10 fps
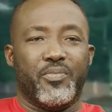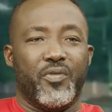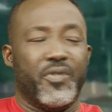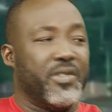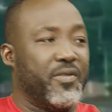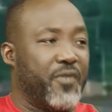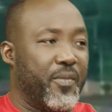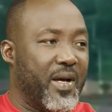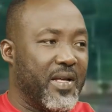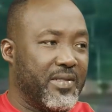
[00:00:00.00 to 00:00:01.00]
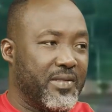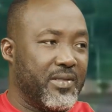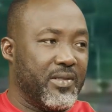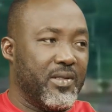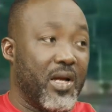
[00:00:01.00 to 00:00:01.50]
provision for
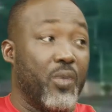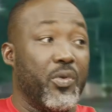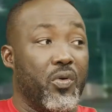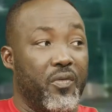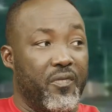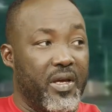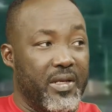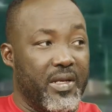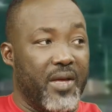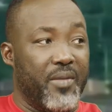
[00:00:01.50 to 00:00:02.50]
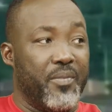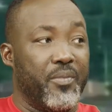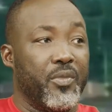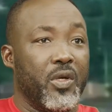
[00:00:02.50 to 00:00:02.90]
buses that will be conveying them.